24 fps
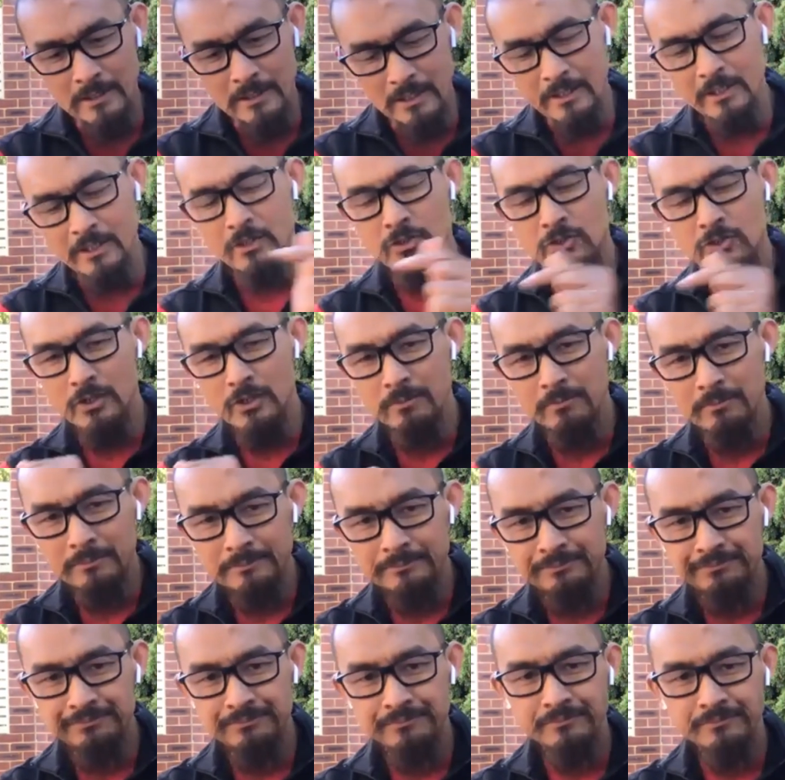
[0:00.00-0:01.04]
leadership,
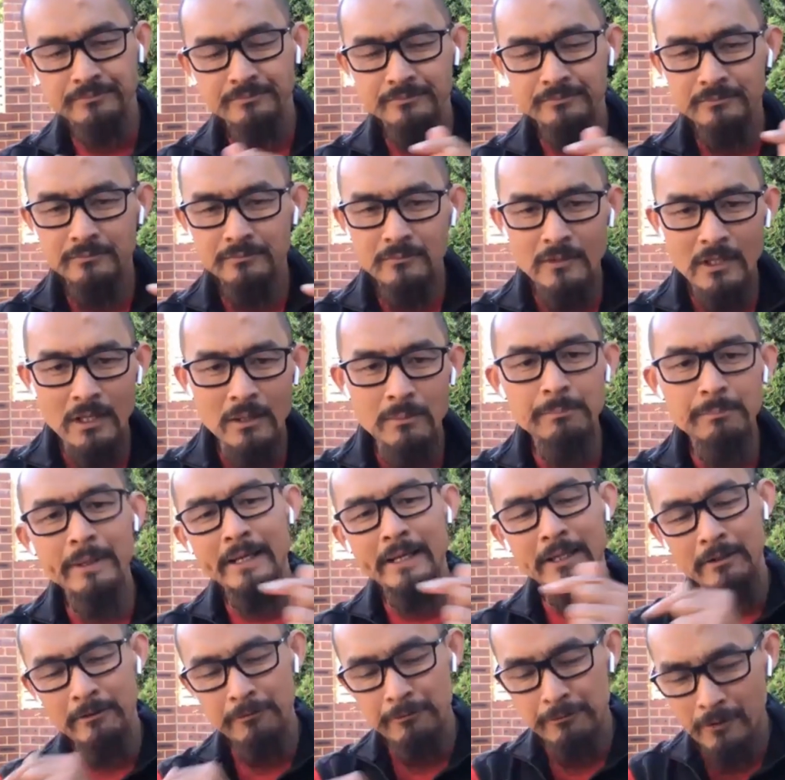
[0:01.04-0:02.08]

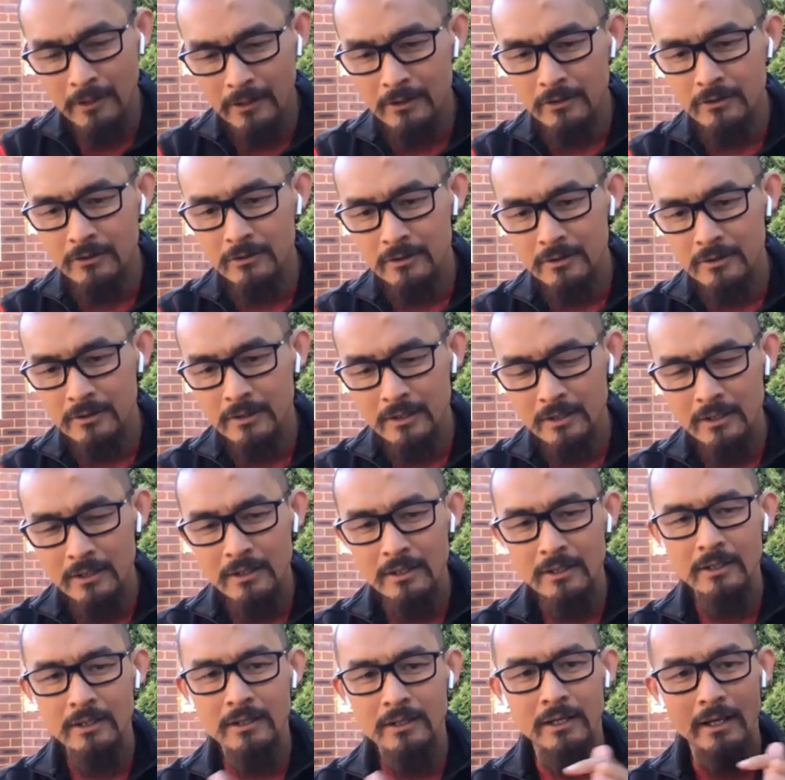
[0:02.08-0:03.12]
being in the front
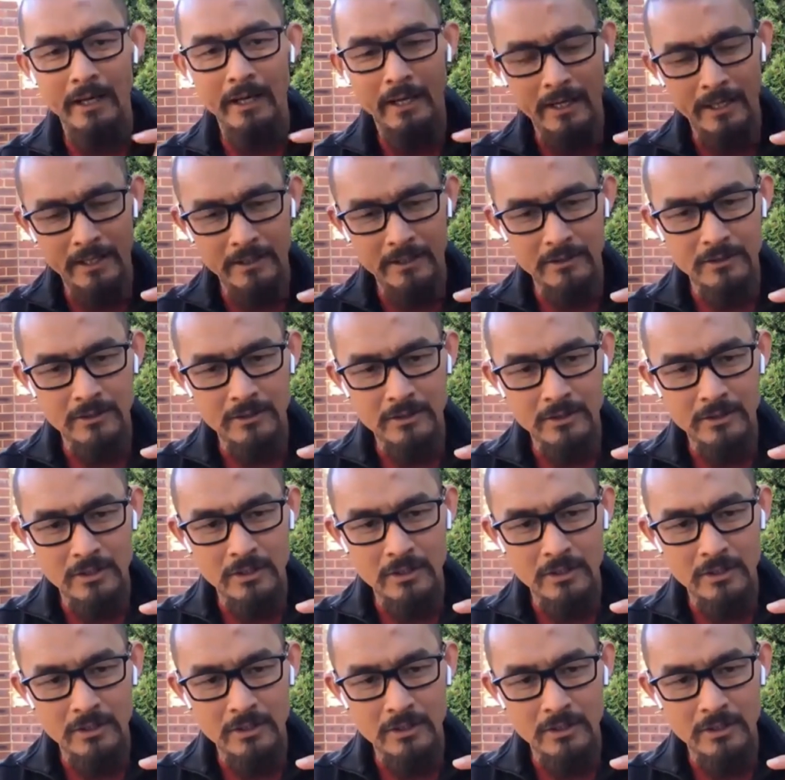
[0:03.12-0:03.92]
and